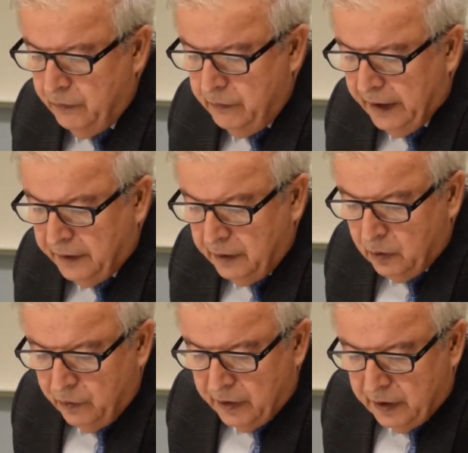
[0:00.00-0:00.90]
wary
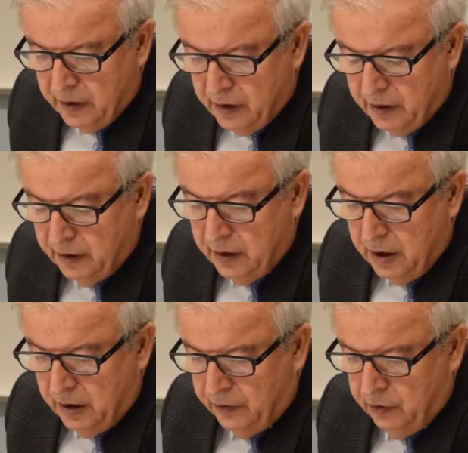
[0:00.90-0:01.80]
of Iran,
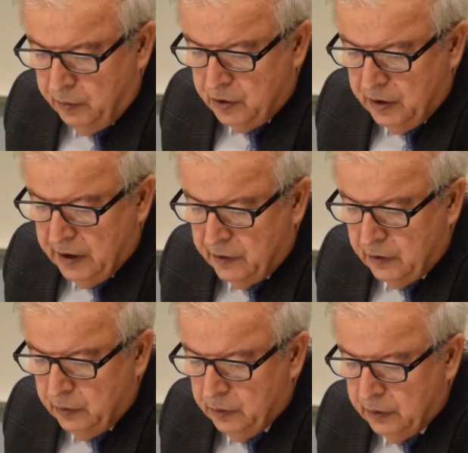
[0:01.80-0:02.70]
Azerbaijan has
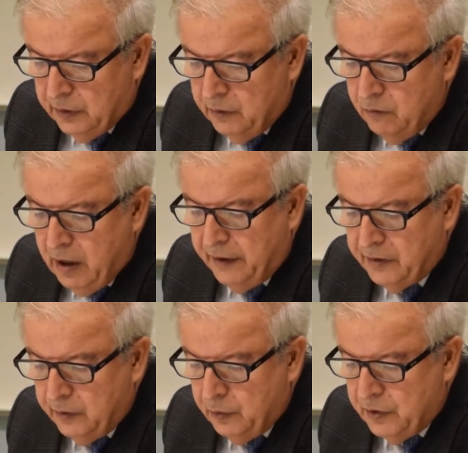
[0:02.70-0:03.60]
looked to the
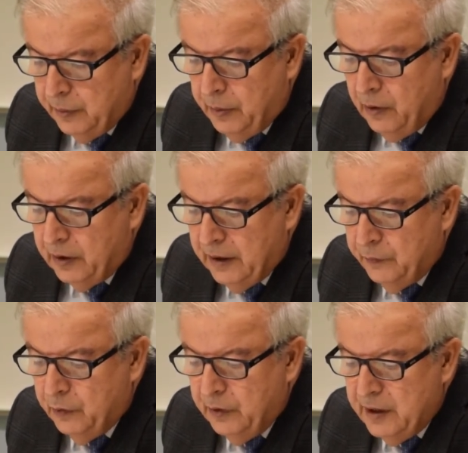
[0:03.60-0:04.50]
West for support and
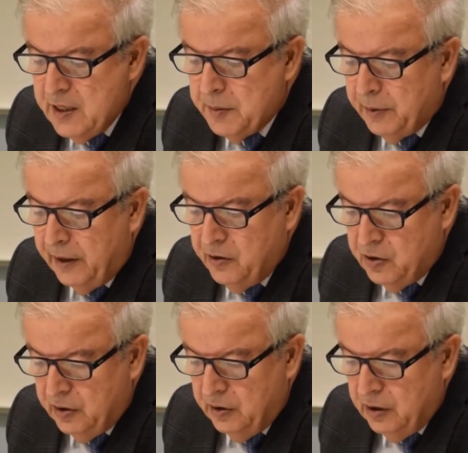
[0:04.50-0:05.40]
for
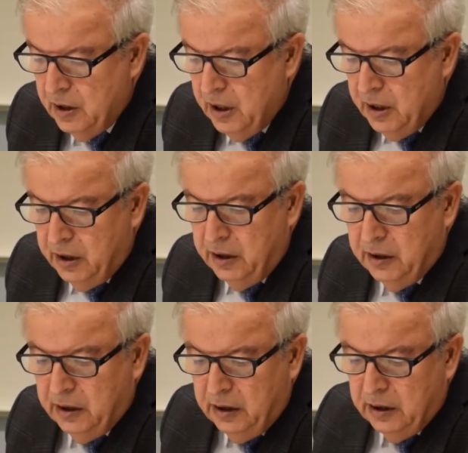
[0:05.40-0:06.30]
inspiration.
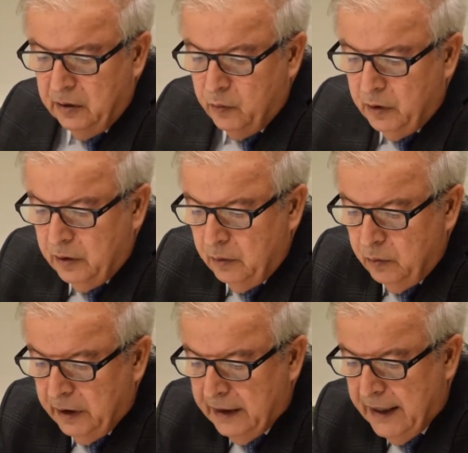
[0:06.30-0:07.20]
Indeed, in a world
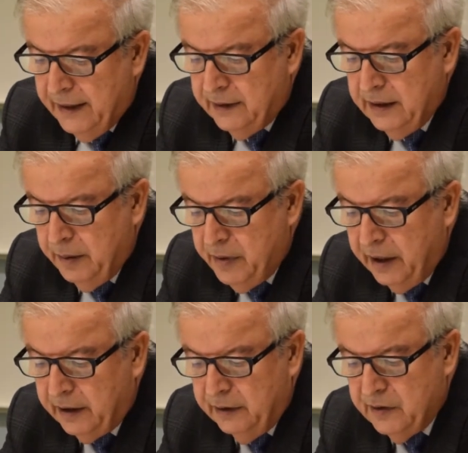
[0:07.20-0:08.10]
where
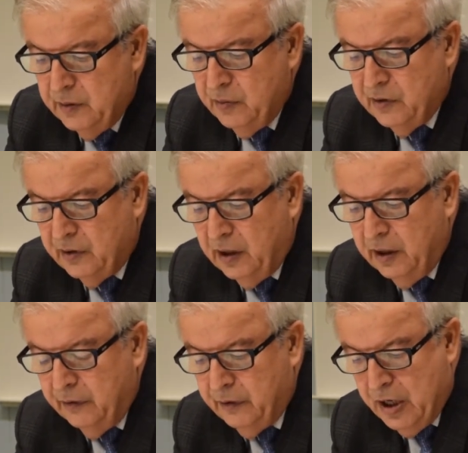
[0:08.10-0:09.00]
anti-Americanism is
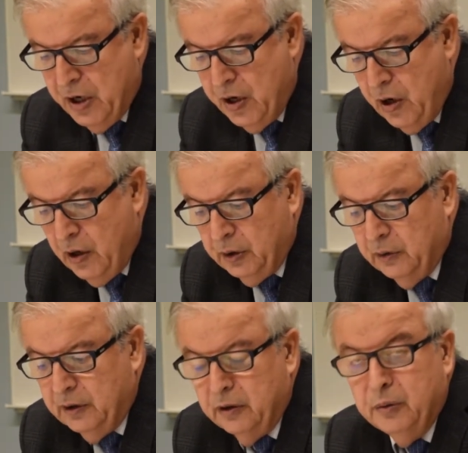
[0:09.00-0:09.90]
rife, not
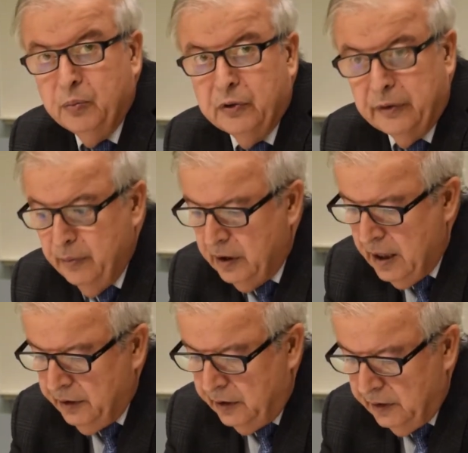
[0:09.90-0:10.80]
only in Muslim
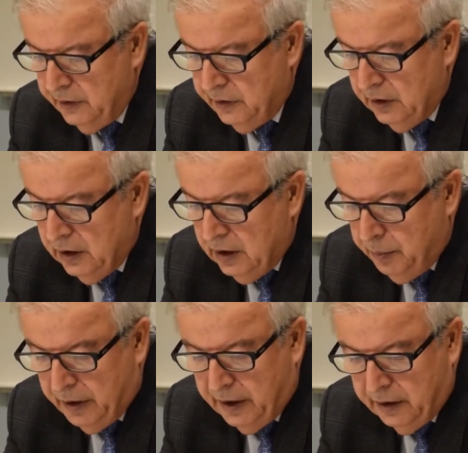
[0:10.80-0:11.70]
countries,
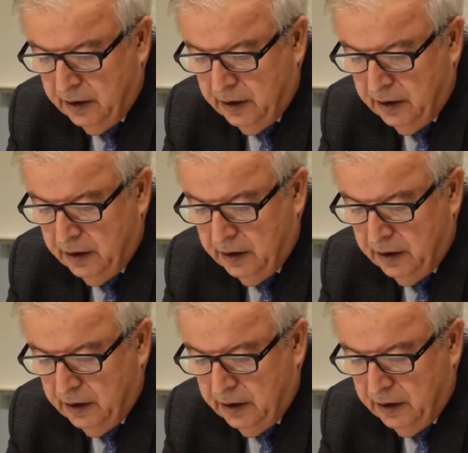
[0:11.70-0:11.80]
but